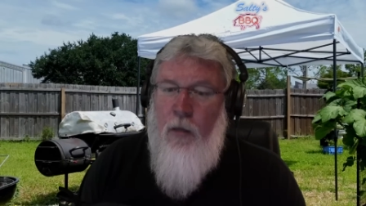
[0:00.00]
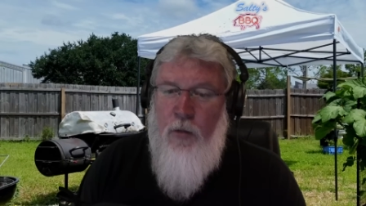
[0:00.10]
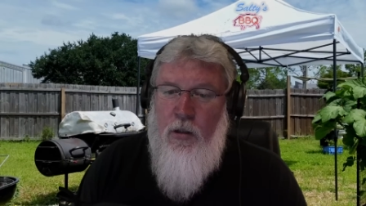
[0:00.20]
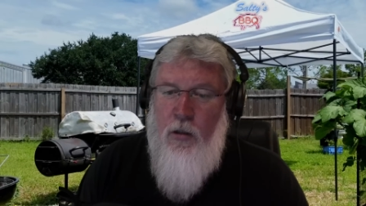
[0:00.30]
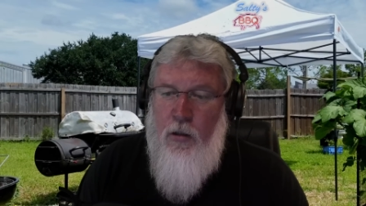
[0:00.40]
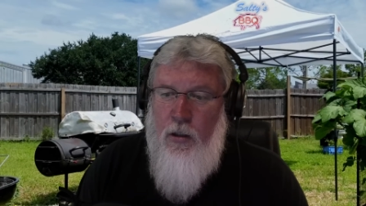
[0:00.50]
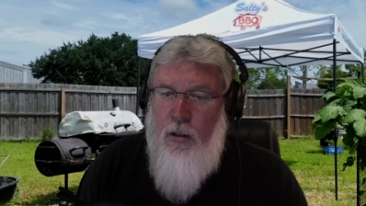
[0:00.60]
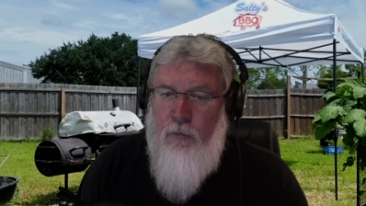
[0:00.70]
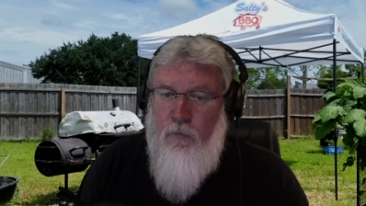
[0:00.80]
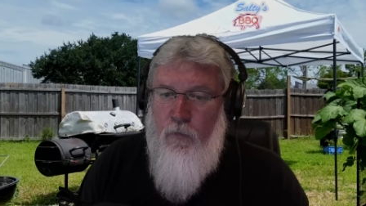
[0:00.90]
I'm a little,
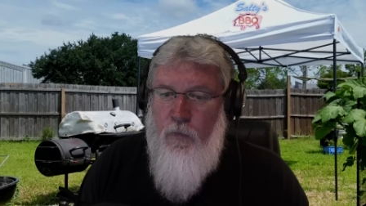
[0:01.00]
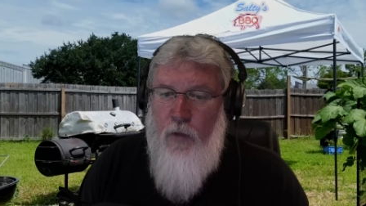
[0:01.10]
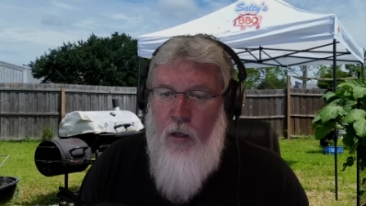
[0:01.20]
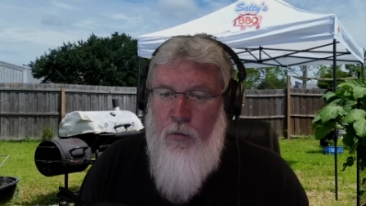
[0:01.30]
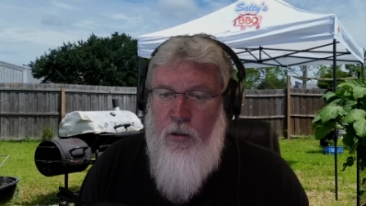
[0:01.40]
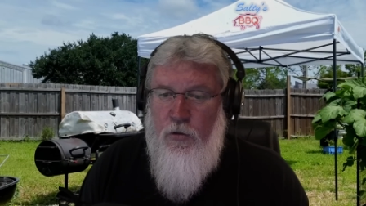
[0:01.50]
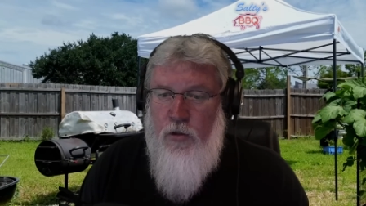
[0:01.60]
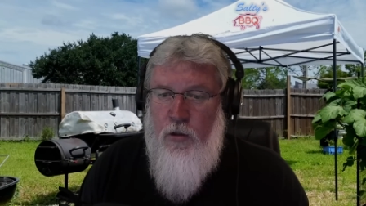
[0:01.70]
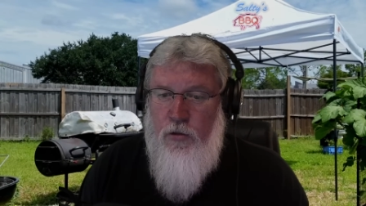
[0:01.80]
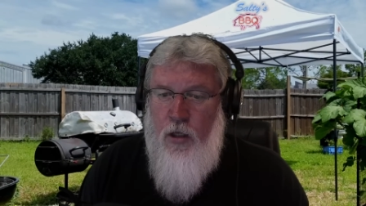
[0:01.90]
uh, I'm a little
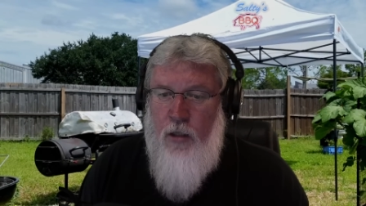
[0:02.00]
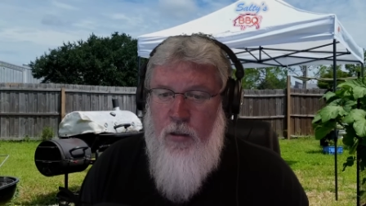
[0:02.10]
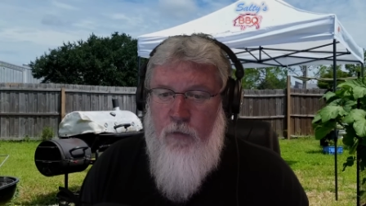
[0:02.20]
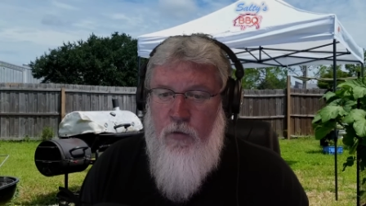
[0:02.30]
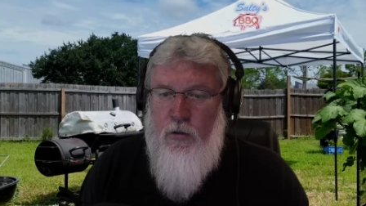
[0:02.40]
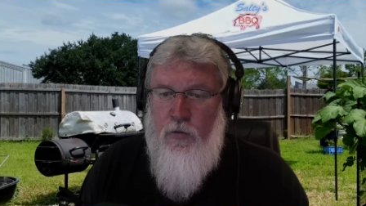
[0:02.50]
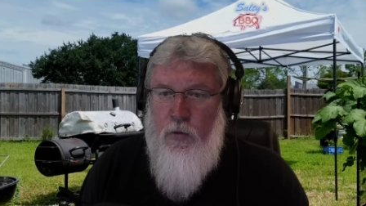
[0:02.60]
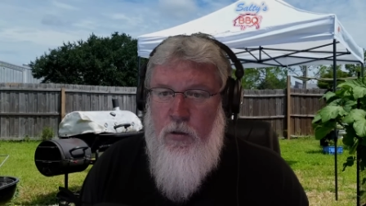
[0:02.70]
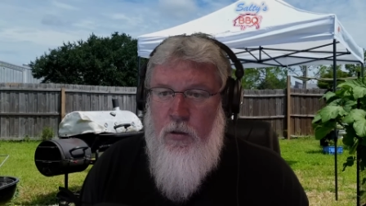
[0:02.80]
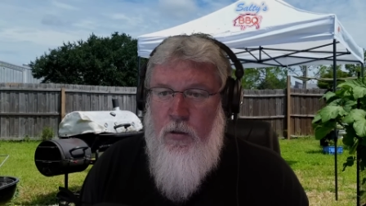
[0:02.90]
shell shocked after this one.